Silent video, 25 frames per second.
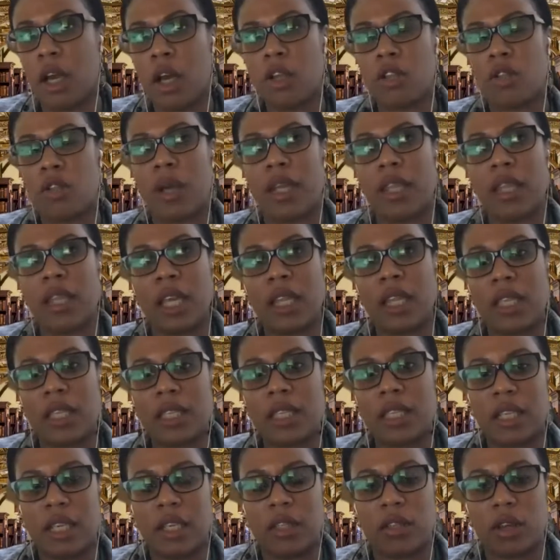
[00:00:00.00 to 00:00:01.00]
So I think the
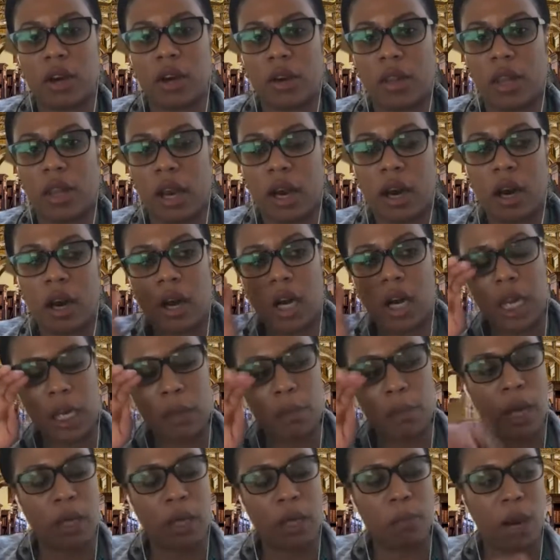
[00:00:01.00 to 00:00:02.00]
seeds are there.
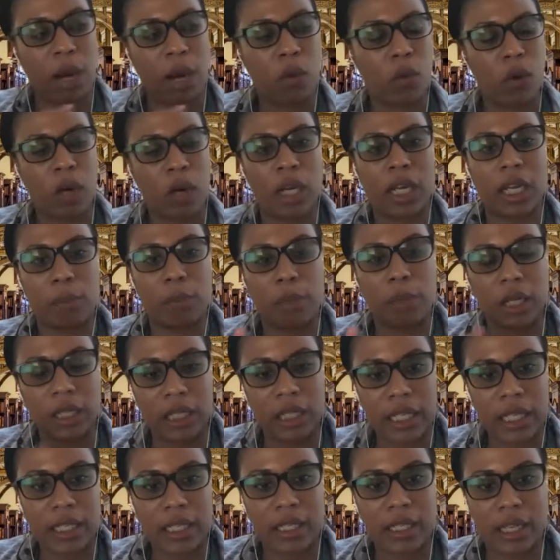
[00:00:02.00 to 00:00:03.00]
In my work in
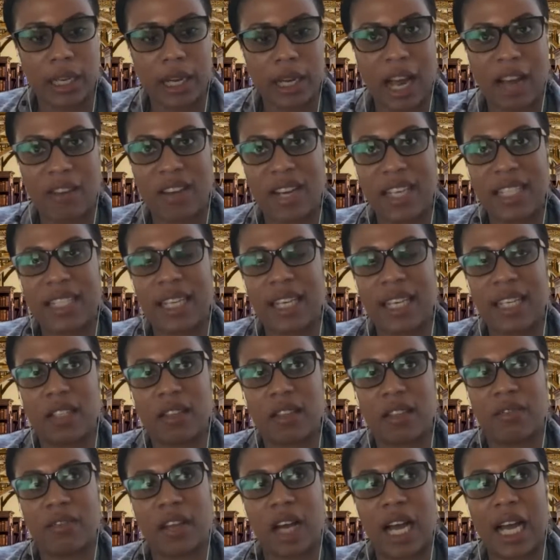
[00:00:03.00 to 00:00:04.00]
policing, I've
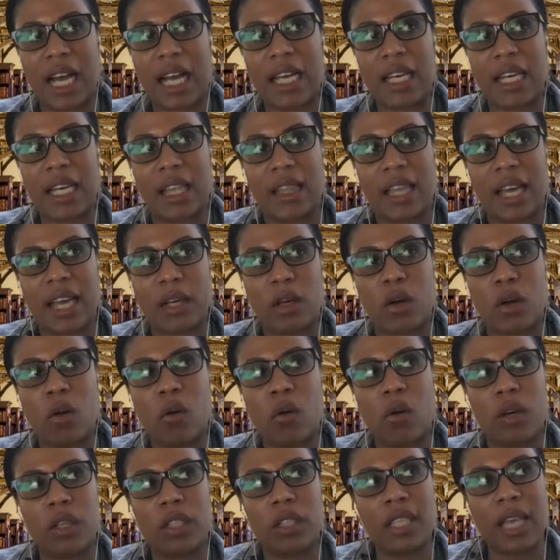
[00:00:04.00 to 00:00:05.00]
identified that
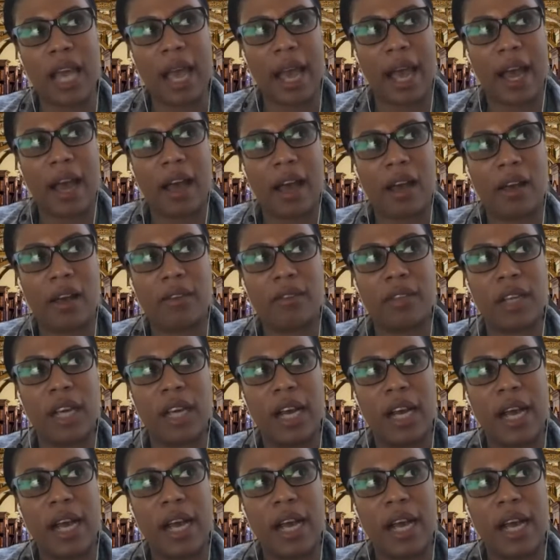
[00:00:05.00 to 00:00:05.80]
courts have